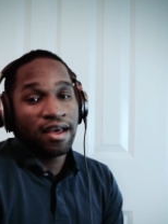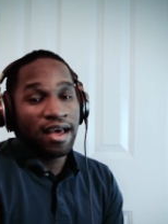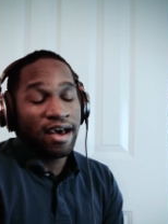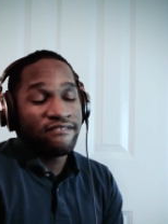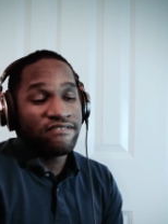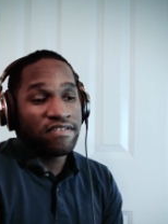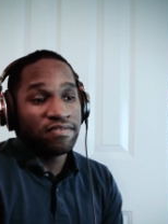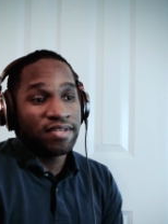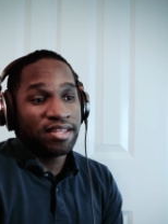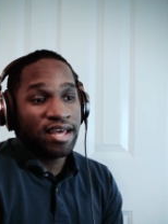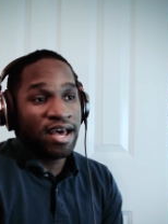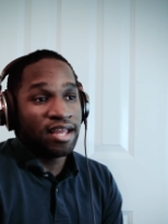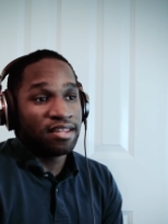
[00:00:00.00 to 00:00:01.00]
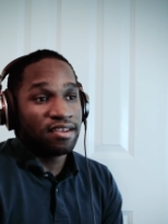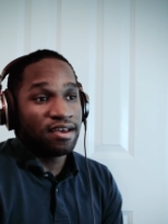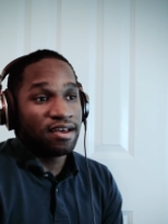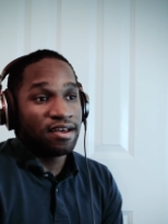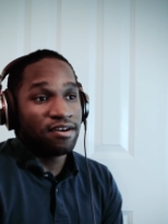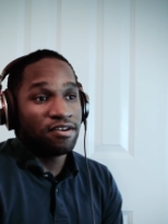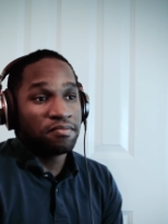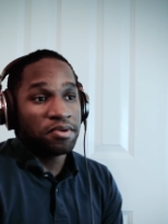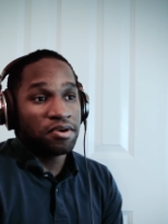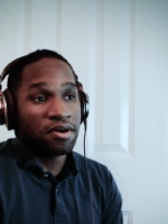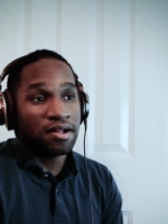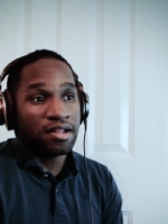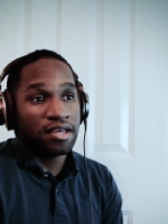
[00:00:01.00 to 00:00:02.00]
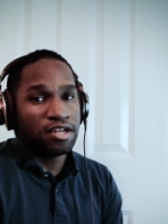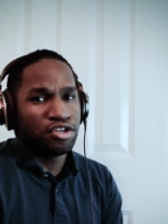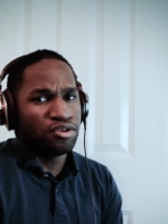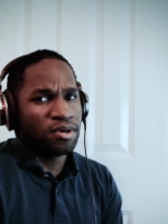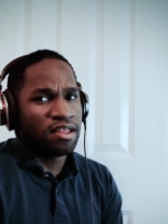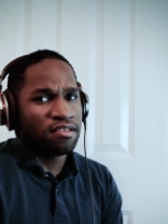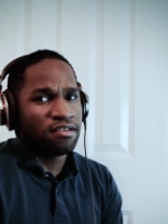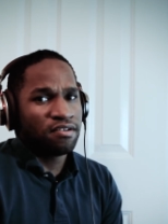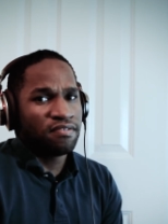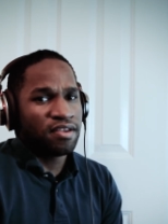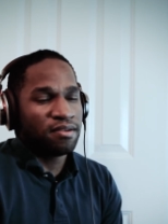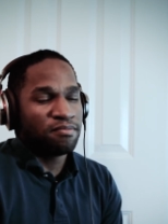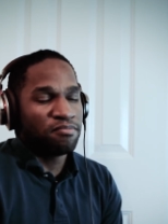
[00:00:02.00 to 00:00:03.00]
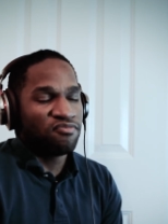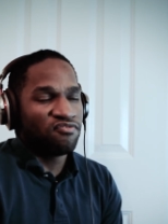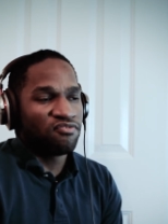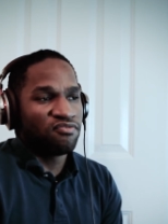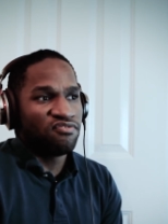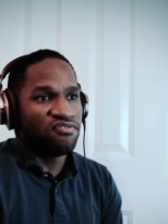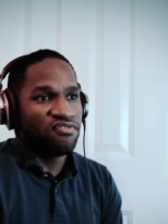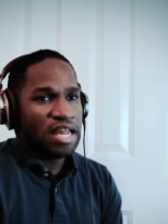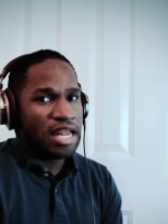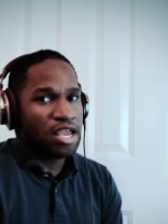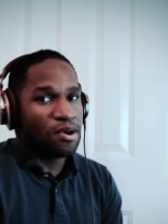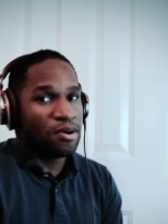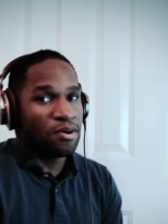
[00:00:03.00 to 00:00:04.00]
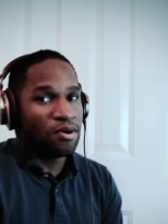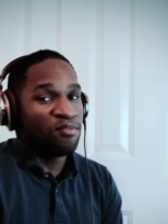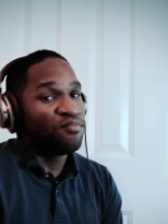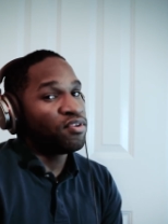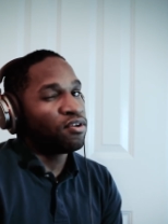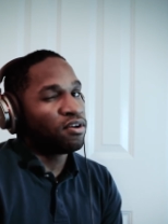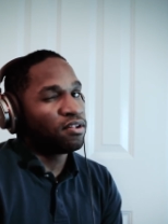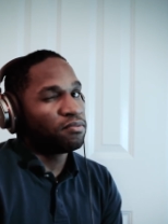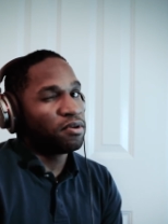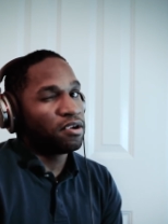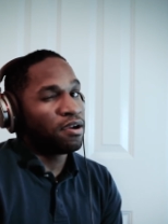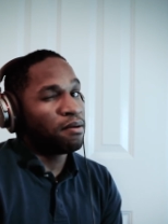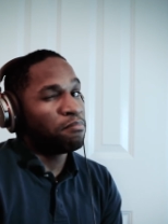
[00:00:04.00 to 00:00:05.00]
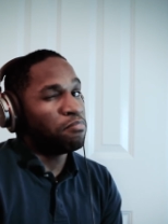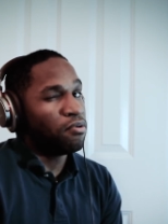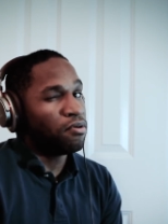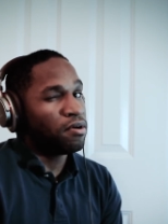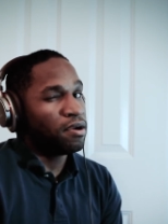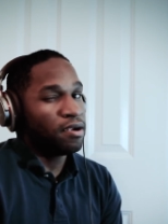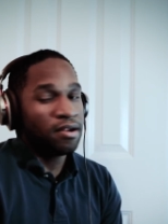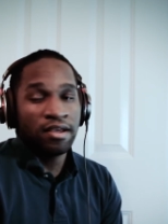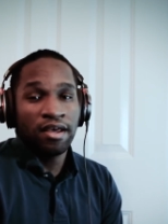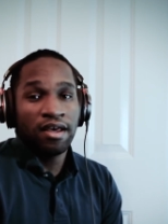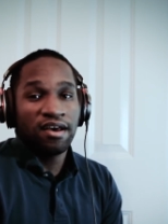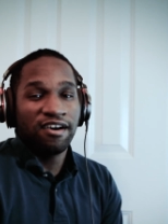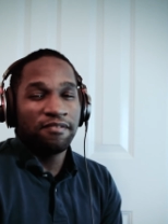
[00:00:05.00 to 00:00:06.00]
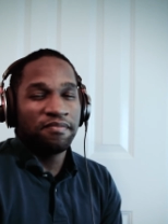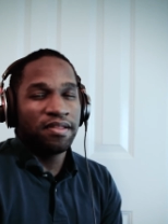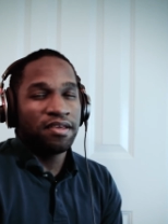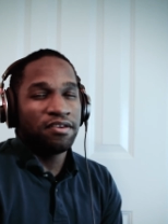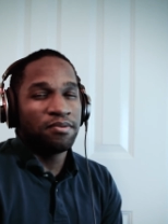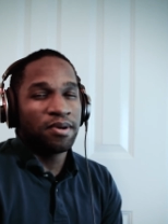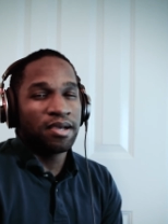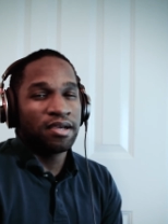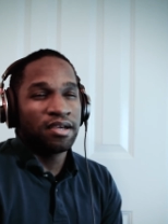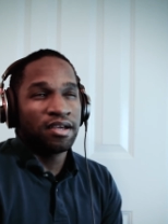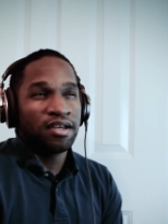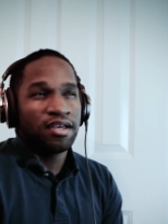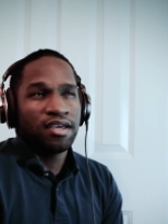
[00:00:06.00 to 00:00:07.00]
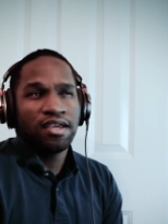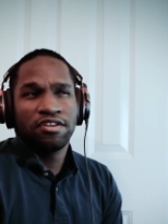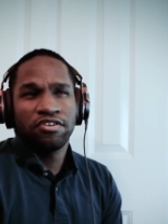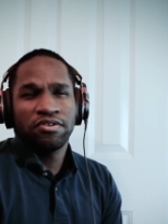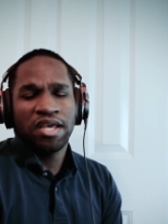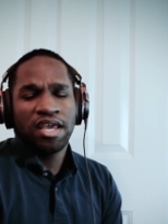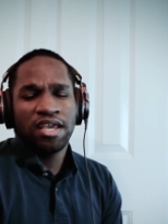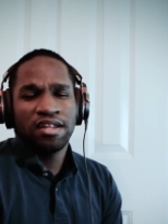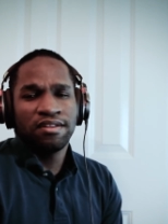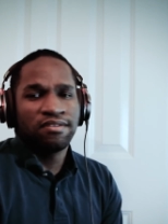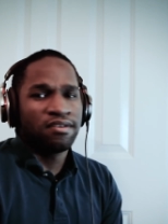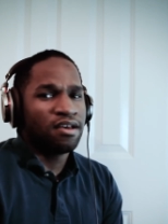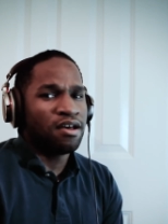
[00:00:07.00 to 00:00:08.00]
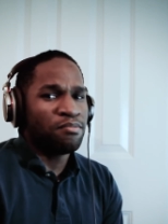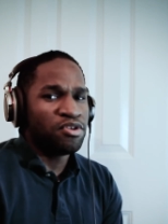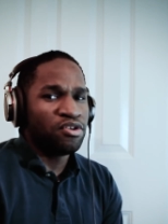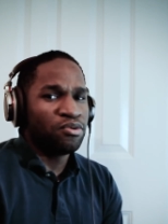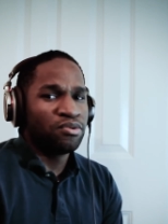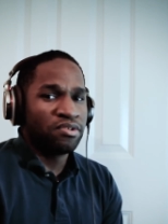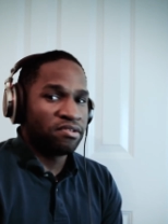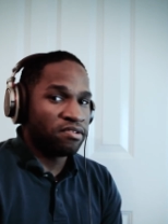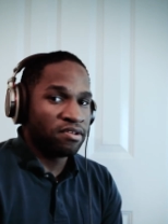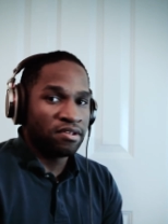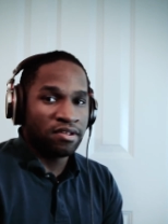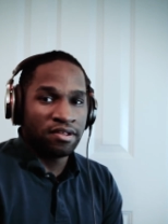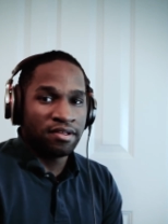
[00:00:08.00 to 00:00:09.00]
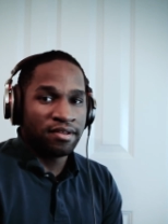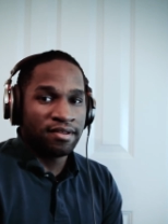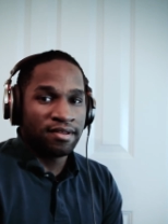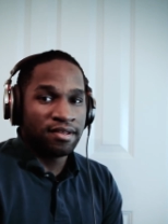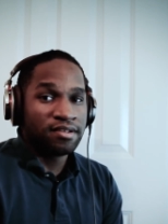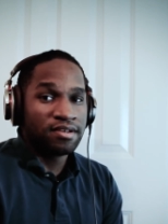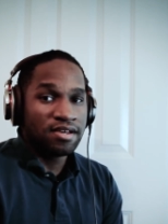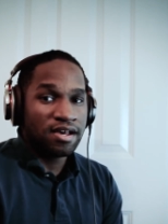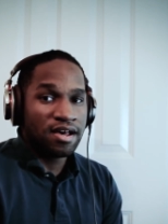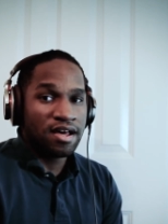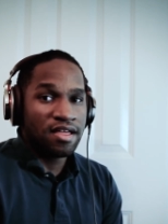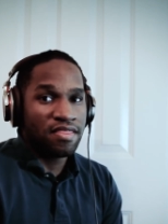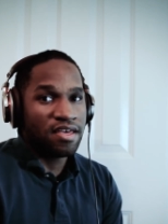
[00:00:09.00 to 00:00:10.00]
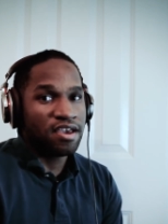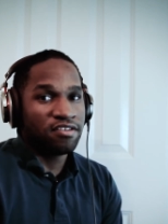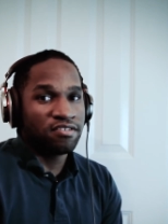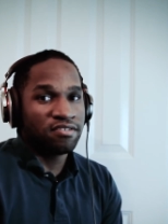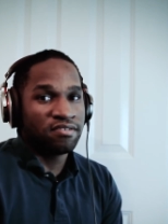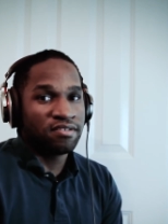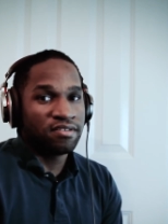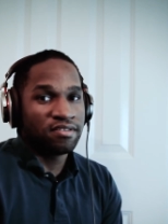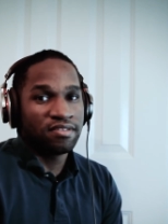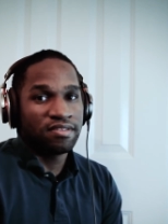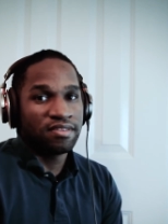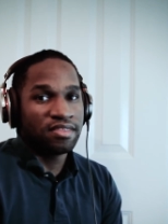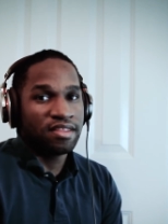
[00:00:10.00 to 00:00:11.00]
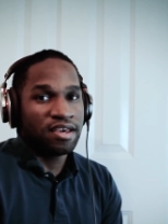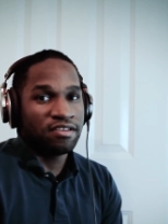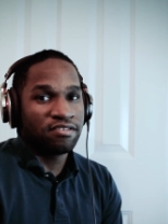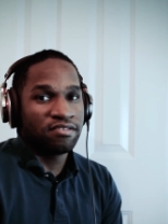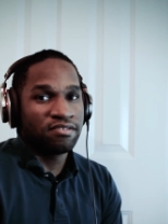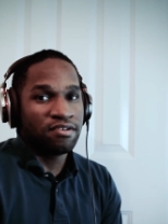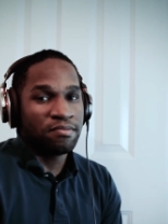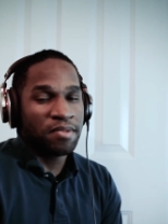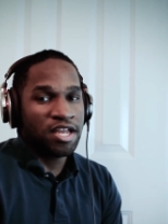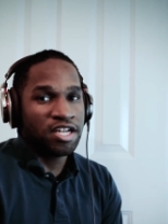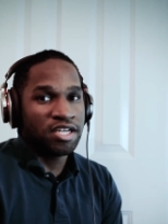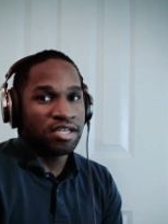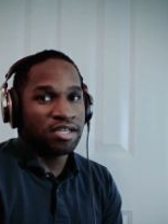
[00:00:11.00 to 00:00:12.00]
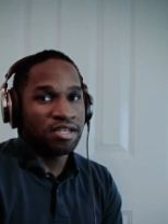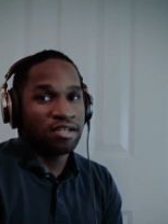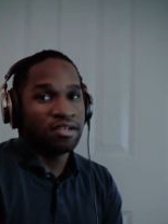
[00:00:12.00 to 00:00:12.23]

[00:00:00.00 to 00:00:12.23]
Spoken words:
have fun with that. Hope you all enjoyed this little video. Hope you all weren't bored. Hopefully you were entertained, amused. Thanks so much.